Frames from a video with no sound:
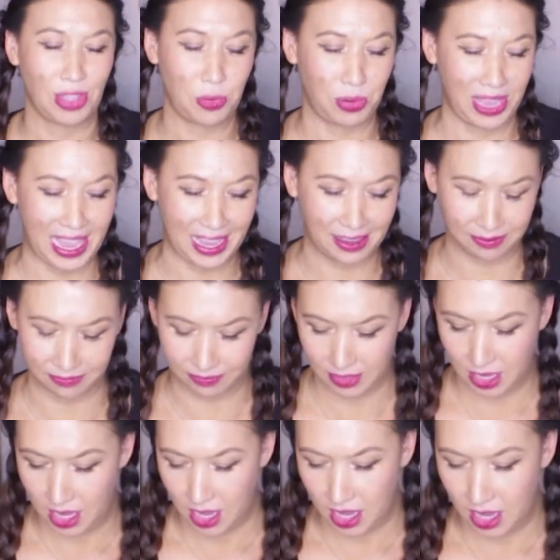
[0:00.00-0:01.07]
Okay,
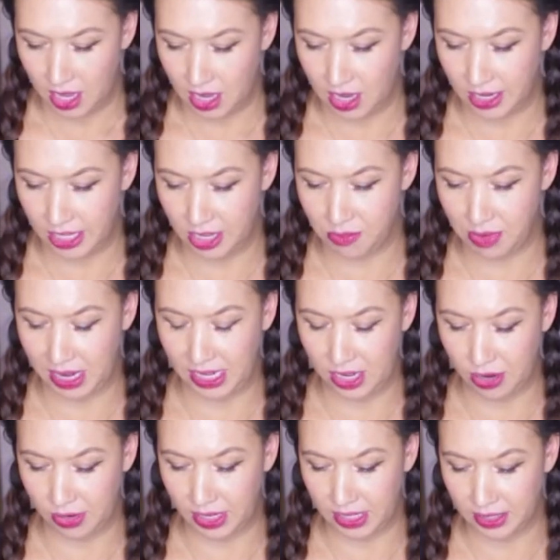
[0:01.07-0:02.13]
uh, you might
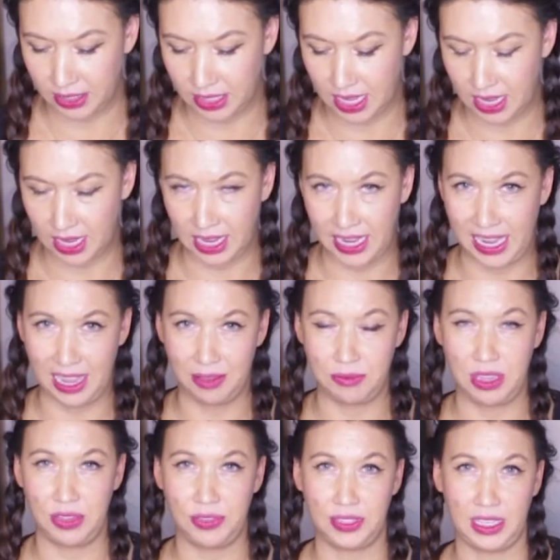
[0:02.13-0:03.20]
notice that I am
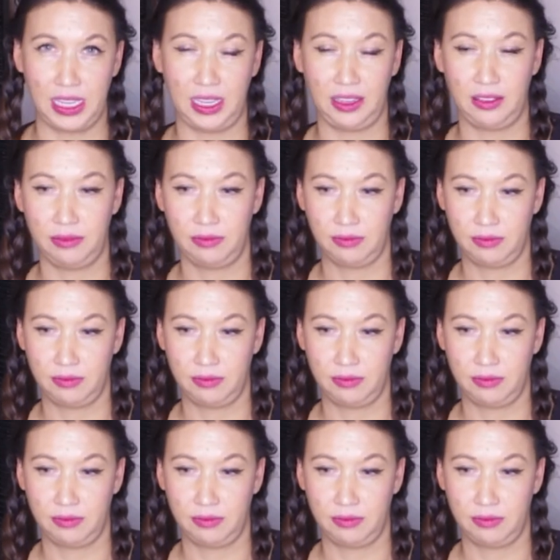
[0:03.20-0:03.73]
using